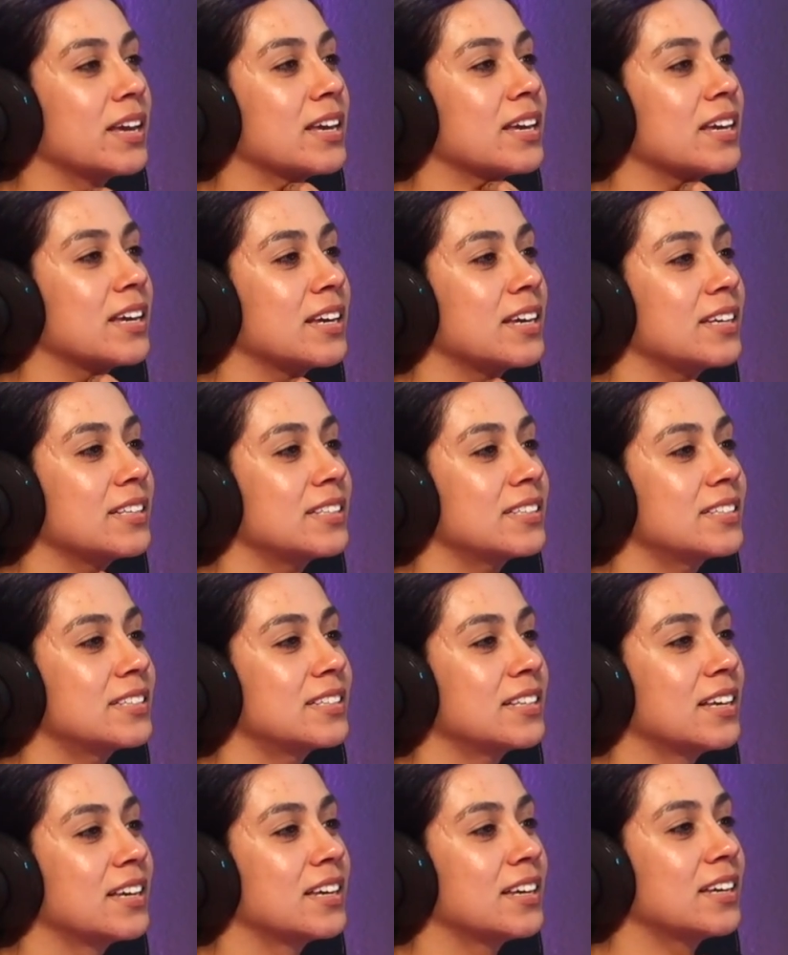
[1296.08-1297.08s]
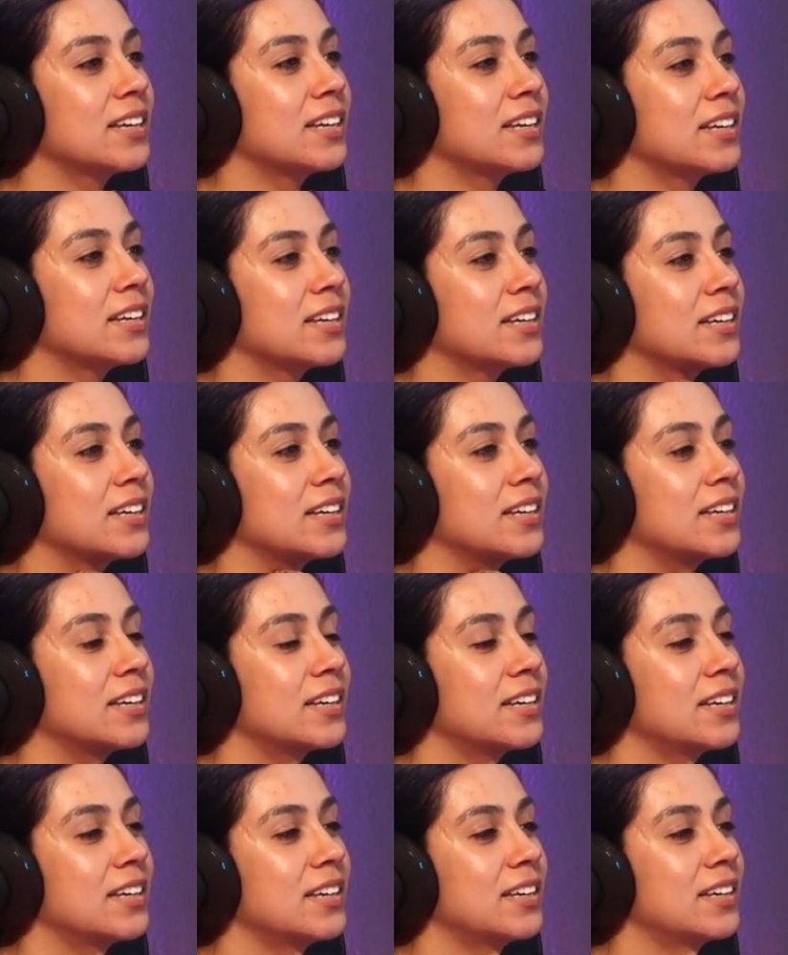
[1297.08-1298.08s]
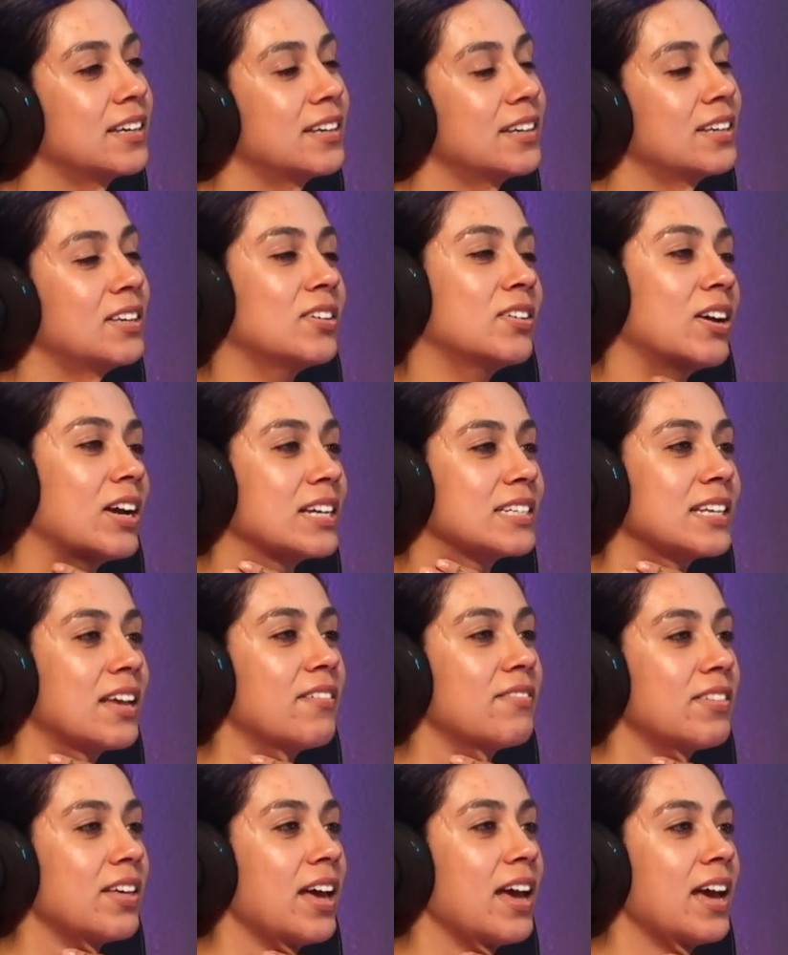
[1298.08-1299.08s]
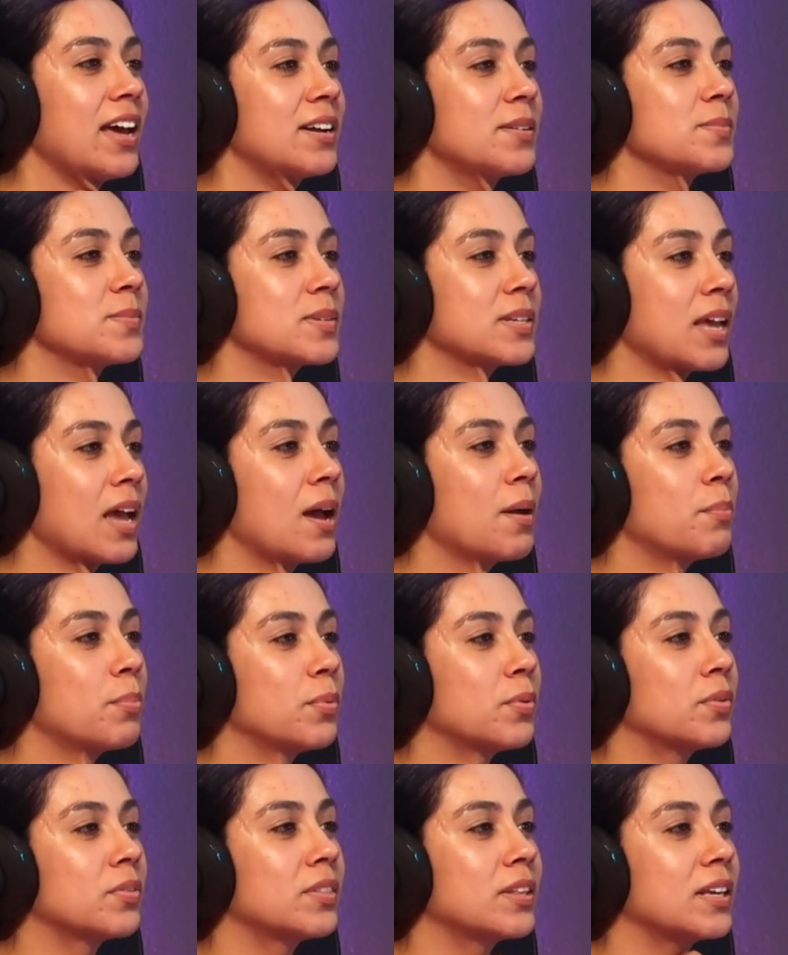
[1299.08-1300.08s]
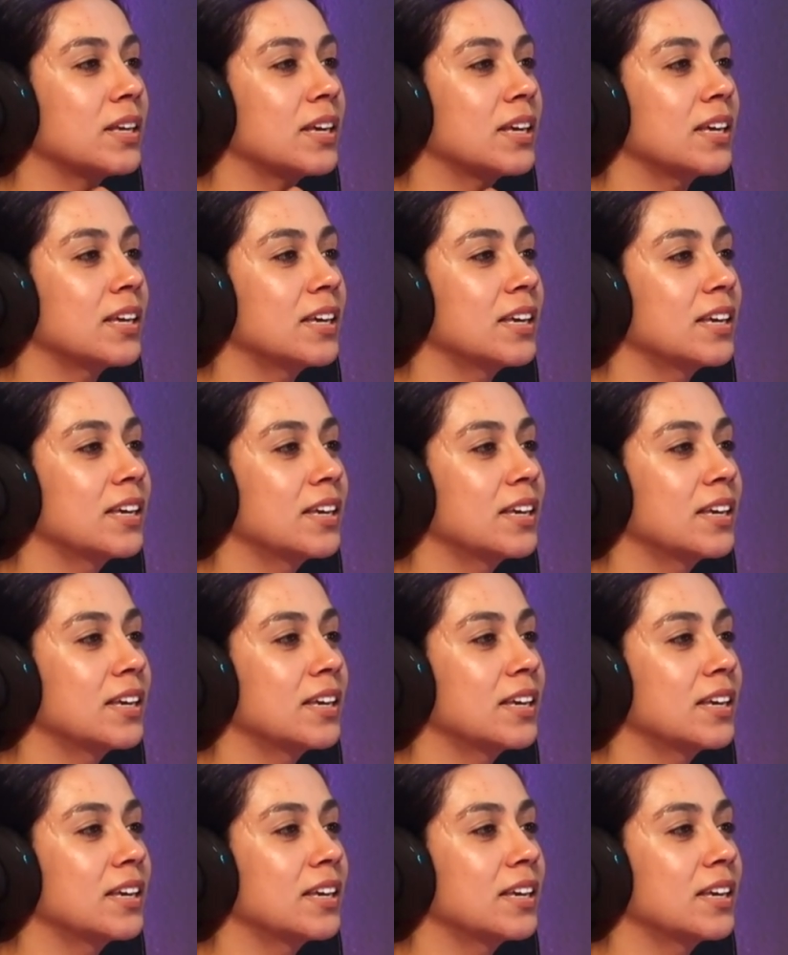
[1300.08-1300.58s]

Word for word: it's like you guys have the Adam's apple yeah. thingy.